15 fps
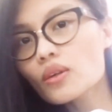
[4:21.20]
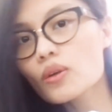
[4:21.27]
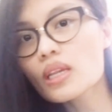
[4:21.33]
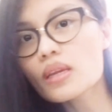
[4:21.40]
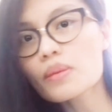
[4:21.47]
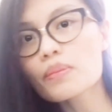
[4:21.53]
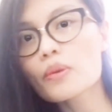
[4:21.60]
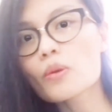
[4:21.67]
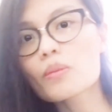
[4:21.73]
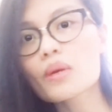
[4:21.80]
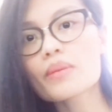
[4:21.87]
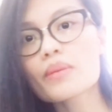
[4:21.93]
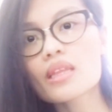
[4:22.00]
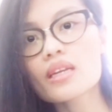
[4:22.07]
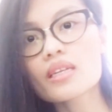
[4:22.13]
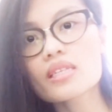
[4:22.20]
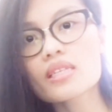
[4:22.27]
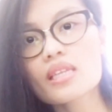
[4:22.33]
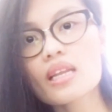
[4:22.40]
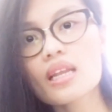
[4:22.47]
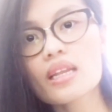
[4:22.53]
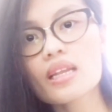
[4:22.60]
only Puma, but there are
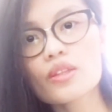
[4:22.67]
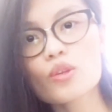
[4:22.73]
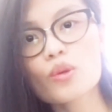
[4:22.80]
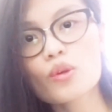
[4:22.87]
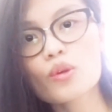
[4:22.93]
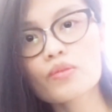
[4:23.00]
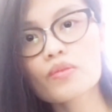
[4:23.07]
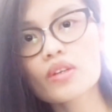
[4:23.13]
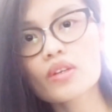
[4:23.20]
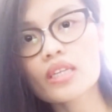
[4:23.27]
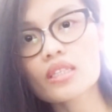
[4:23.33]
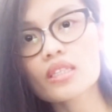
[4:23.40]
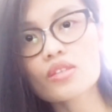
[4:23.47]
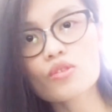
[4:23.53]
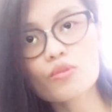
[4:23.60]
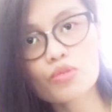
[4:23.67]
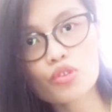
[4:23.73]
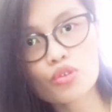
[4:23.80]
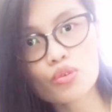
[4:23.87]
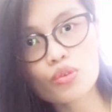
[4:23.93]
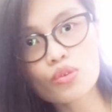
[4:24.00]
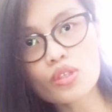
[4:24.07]
still a lot of varieties of
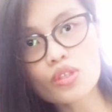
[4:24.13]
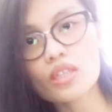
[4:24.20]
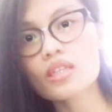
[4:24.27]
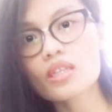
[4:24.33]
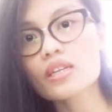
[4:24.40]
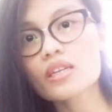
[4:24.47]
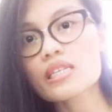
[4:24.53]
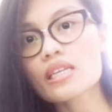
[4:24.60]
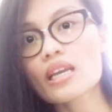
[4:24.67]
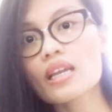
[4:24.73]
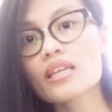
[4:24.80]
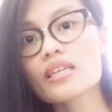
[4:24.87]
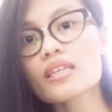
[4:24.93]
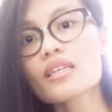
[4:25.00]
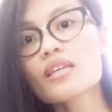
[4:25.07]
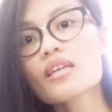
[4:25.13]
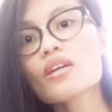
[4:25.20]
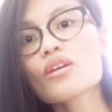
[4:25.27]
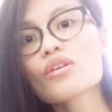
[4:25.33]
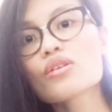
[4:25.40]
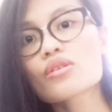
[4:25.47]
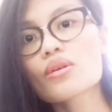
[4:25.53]
shoes that they are selling.
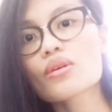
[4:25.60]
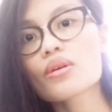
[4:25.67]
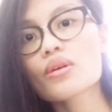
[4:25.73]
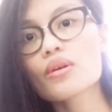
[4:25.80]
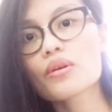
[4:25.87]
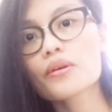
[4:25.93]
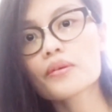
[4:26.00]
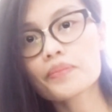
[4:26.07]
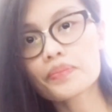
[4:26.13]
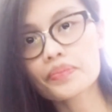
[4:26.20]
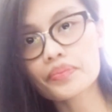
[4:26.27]
So